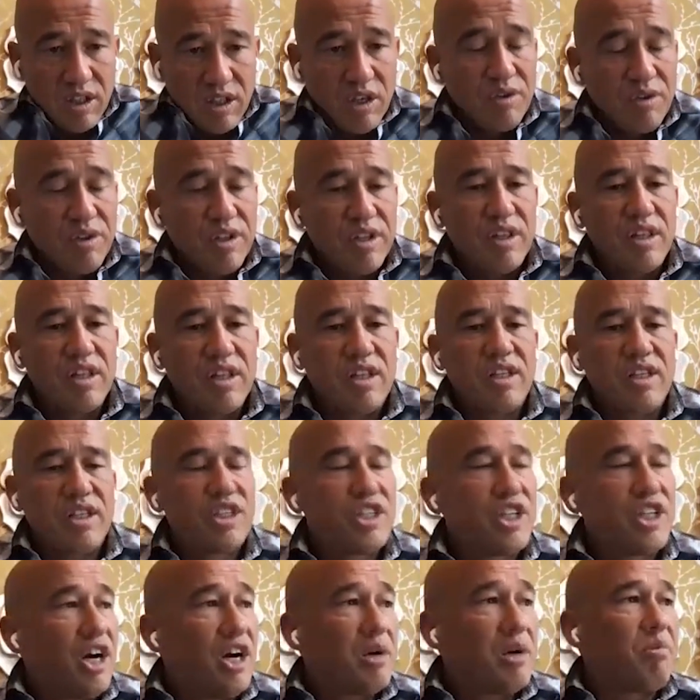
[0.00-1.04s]
The
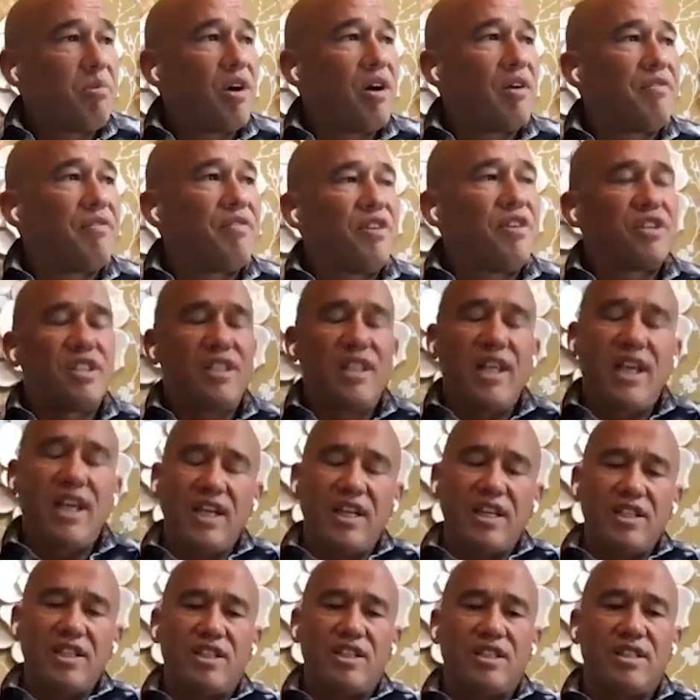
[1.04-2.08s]
charitable efforts,
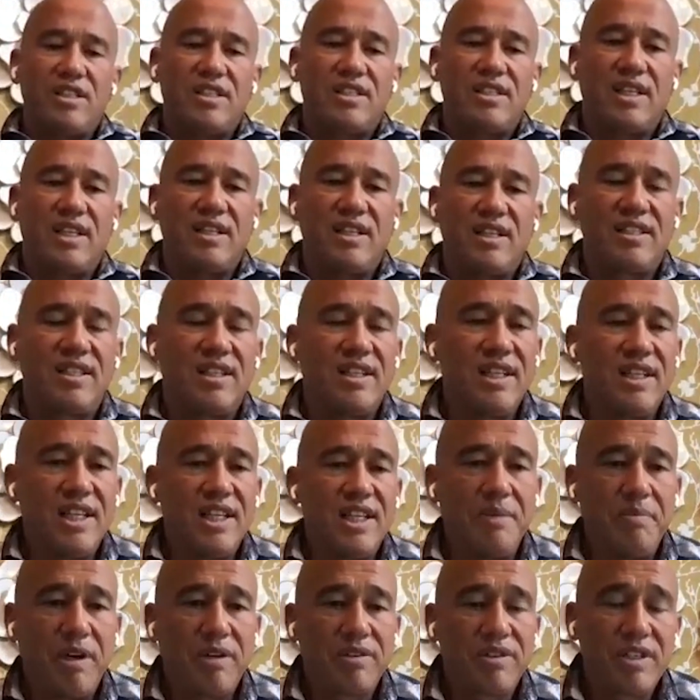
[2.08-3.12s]
they can just send us an
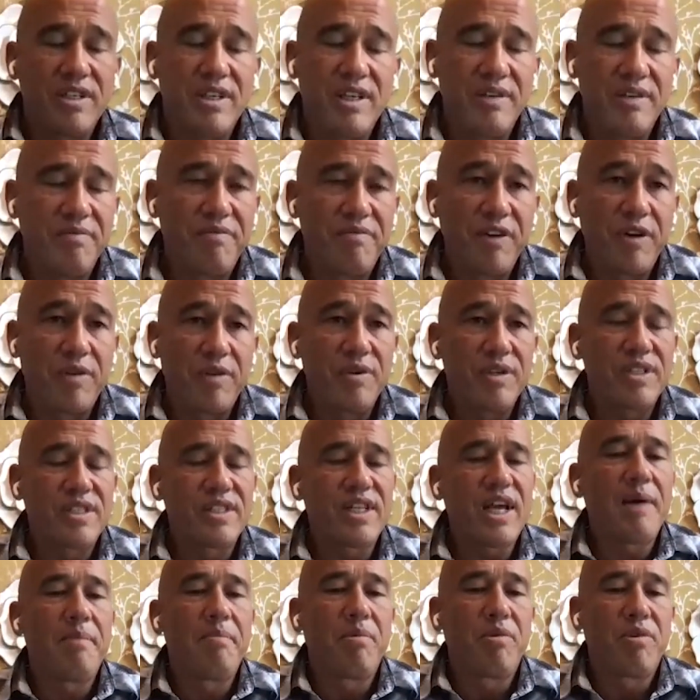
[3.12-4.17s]
email to
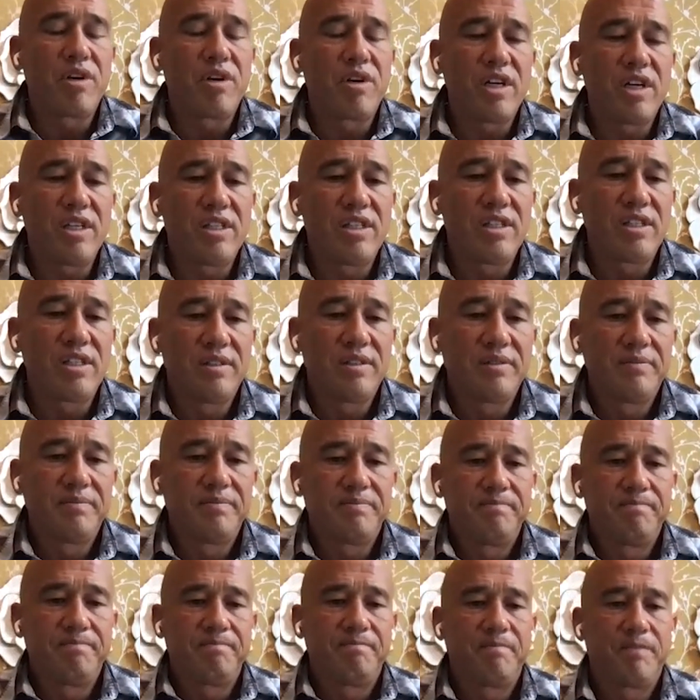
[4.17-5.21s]

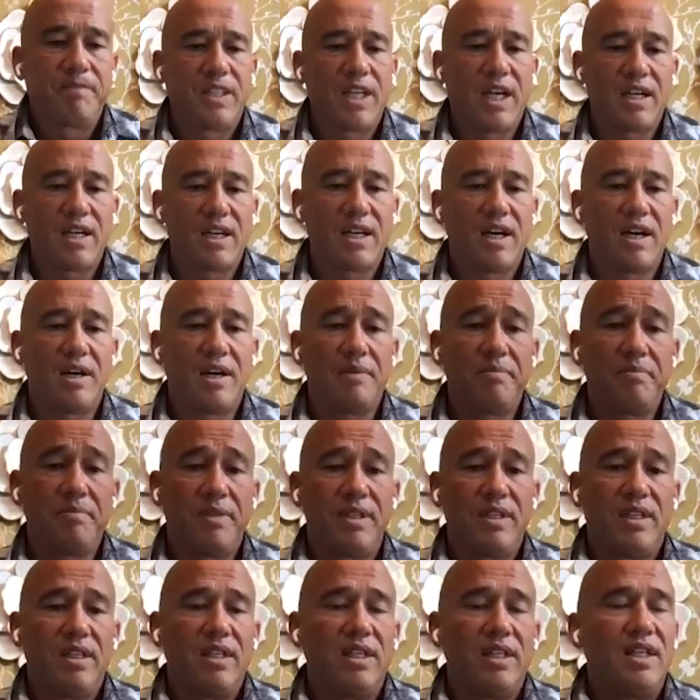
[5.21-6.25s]
info@zapmortgage.com,
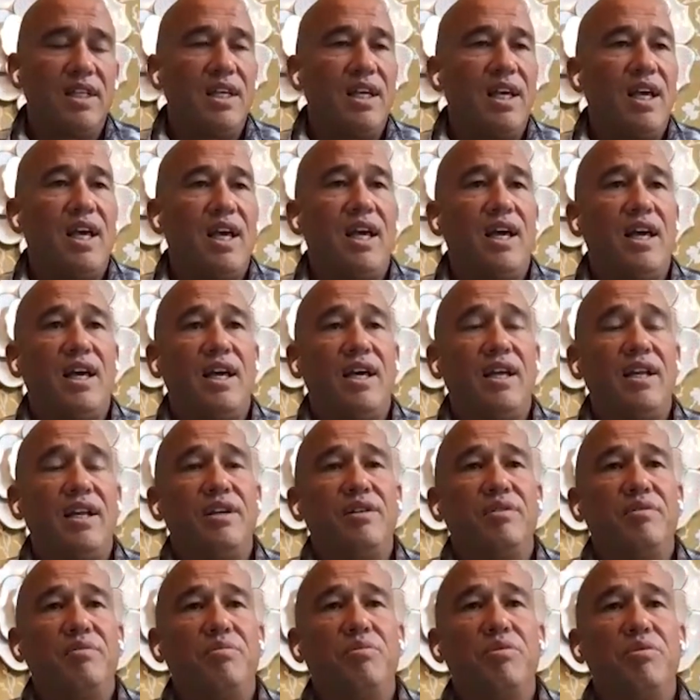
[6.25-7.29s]

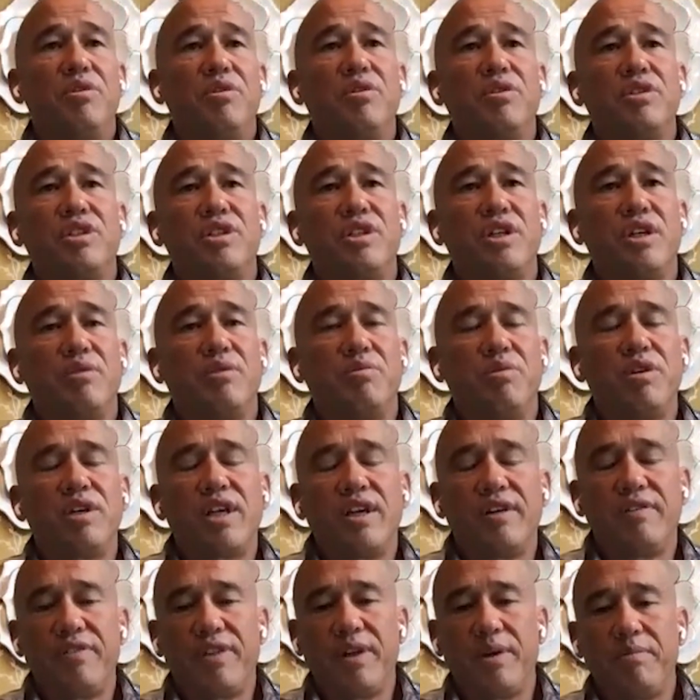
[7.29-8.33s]
and we'll
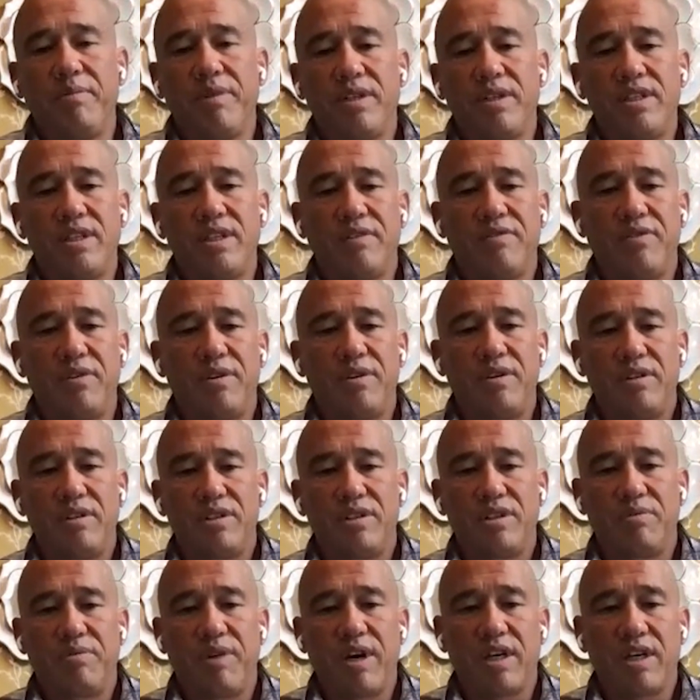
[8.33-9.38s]
give them the different
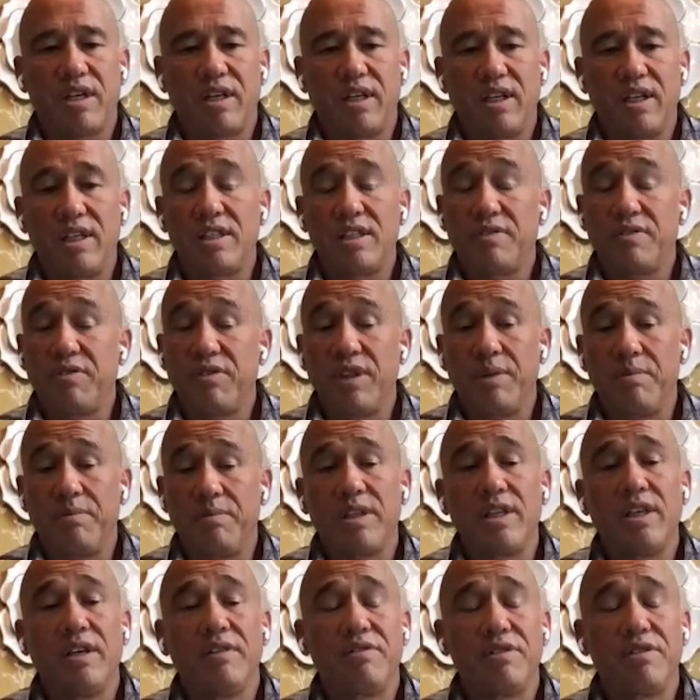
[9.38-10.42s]
direct links for
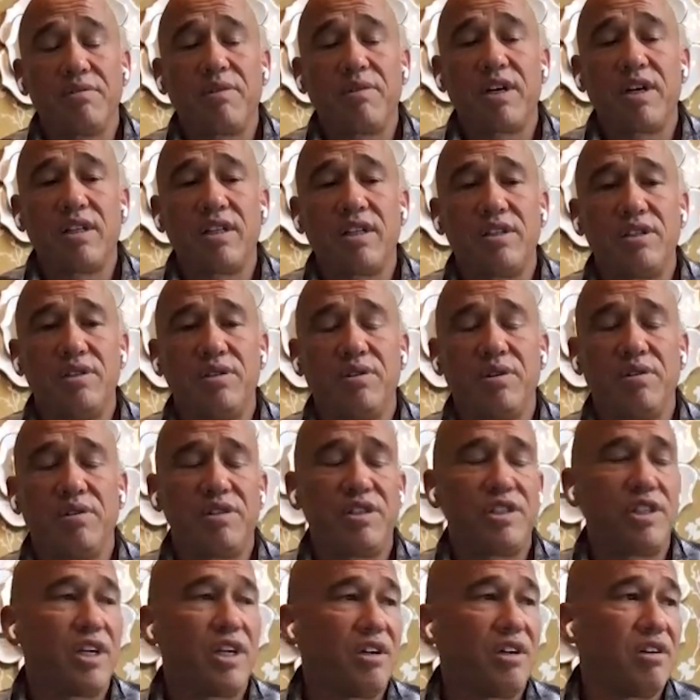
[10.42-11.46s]
them to give directly to
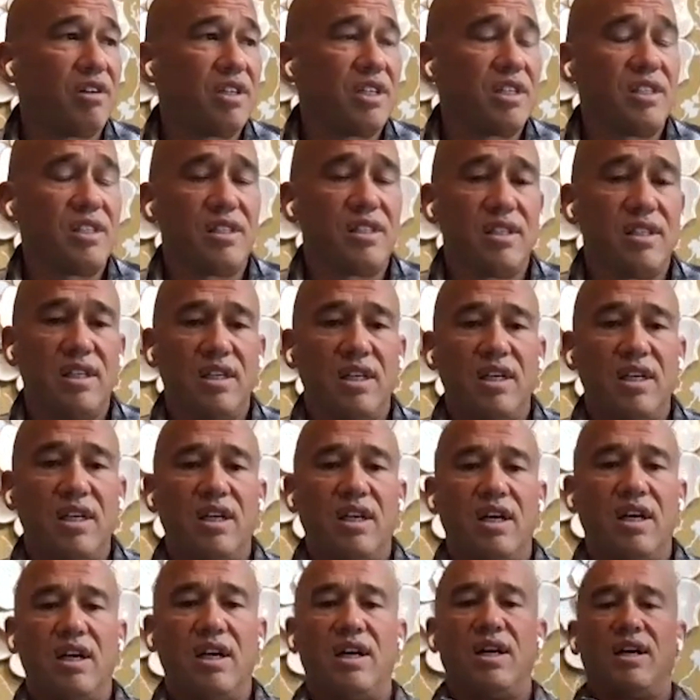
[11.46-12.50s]
those charities.
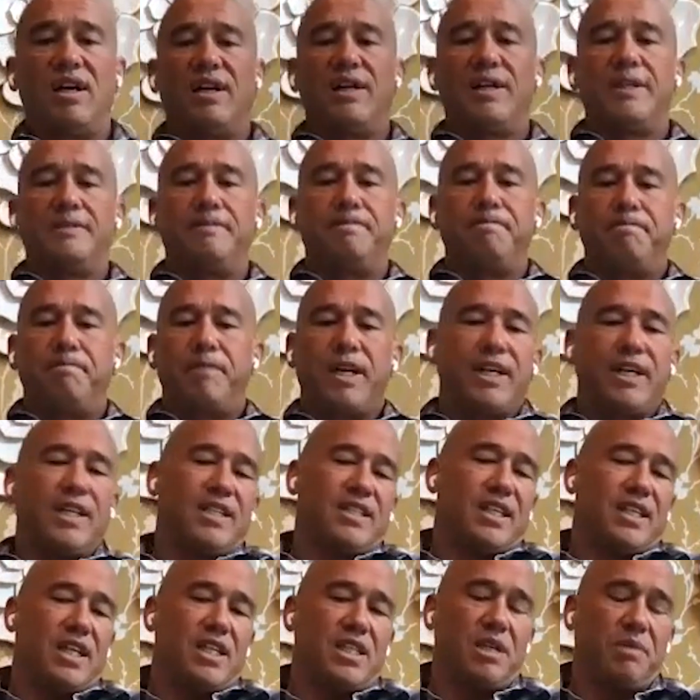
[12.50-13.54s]
They
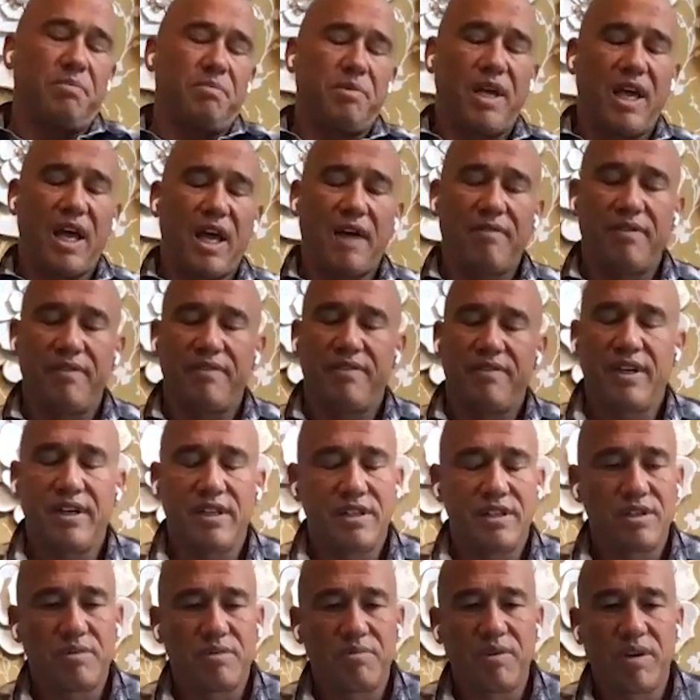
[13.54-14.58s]
can say it's on behalf of
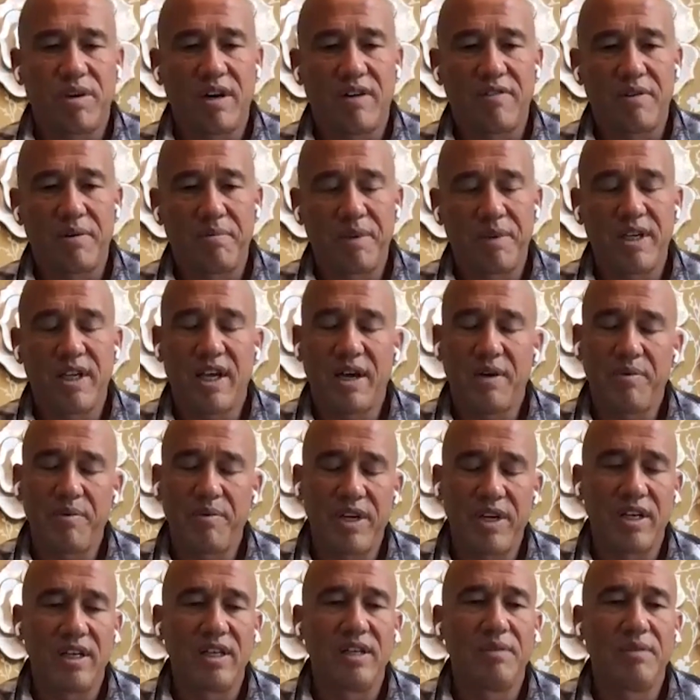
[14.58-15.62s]
us or whatever, but yeah,
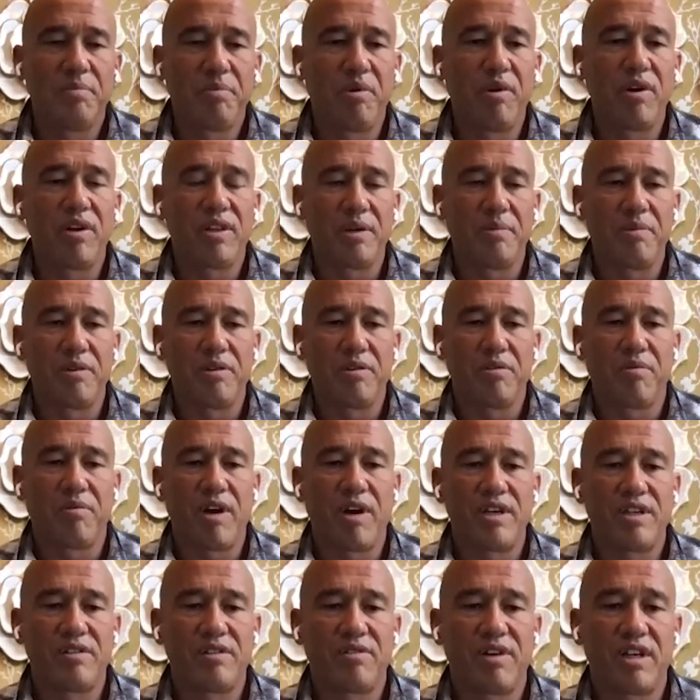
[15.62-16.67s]
we can point them in the
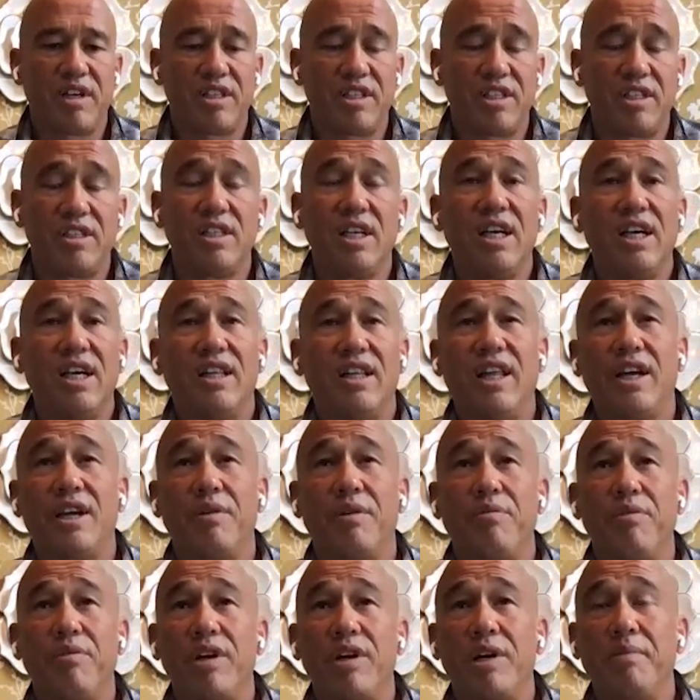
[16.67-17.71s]
right directions. They
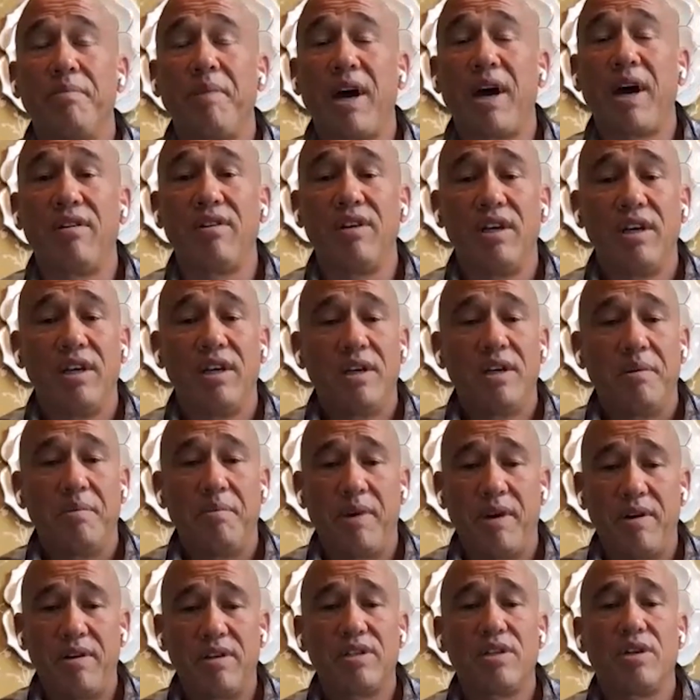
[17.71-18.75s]
can read about
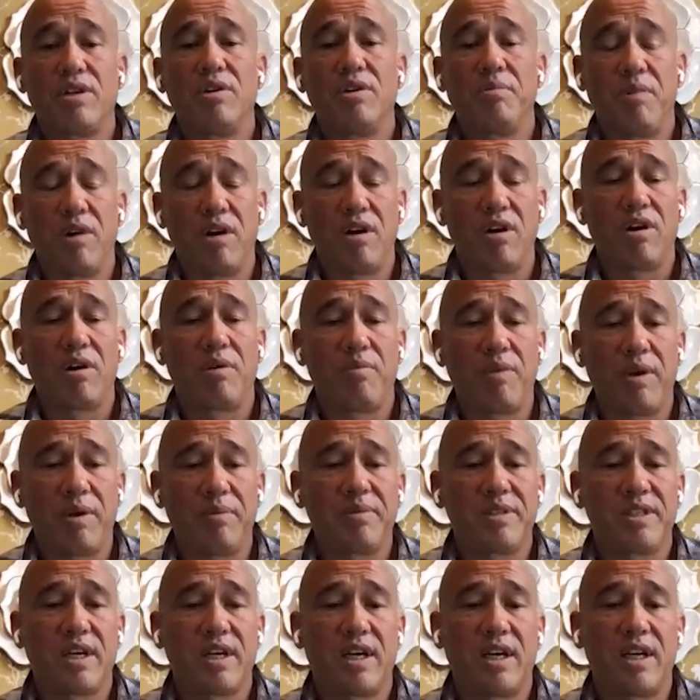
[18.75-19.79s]
Mary's Home on our
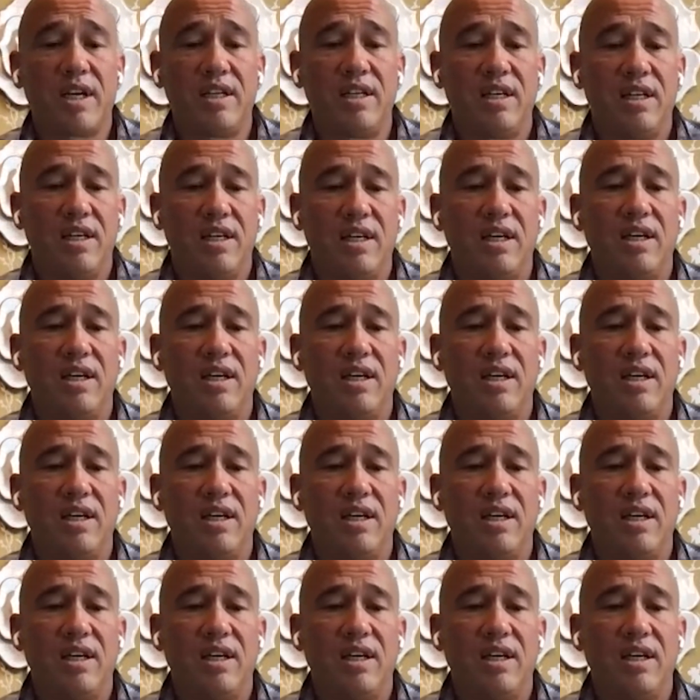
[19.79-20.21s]
website.